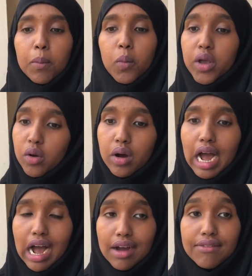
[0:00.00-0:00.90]
We don't
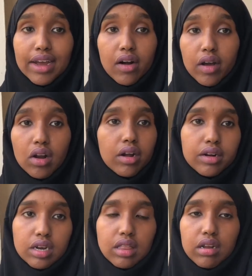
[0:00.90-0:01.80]
have a regular
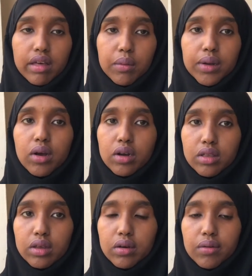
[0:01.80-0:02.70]
doctor that we go
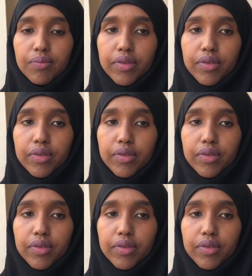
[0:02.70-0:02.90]
to,